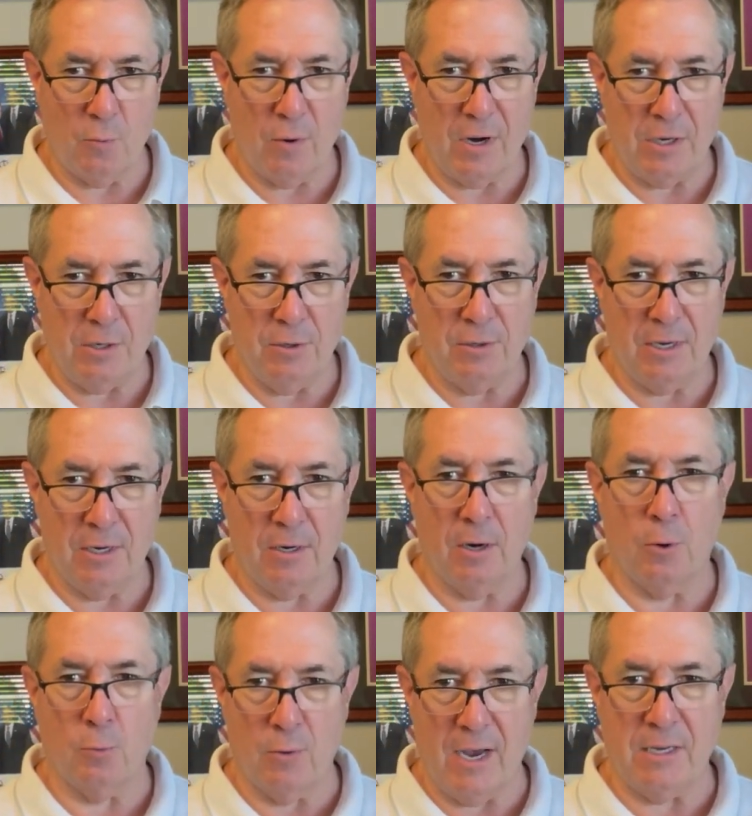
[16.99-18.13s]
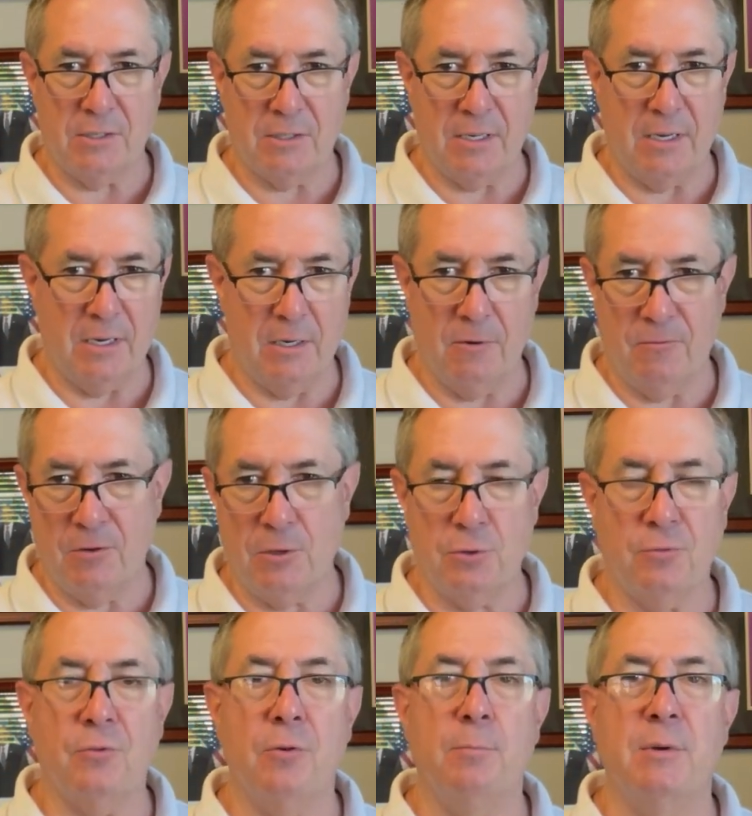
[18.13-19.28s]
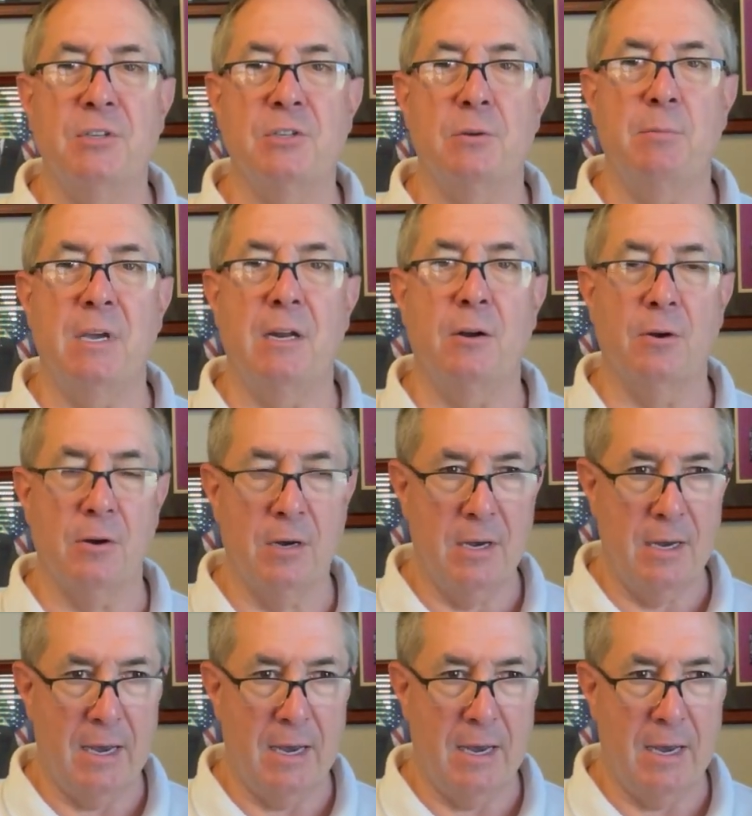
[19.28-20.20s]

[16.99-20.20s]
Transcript: when you can arrest an individual for a misdemeanor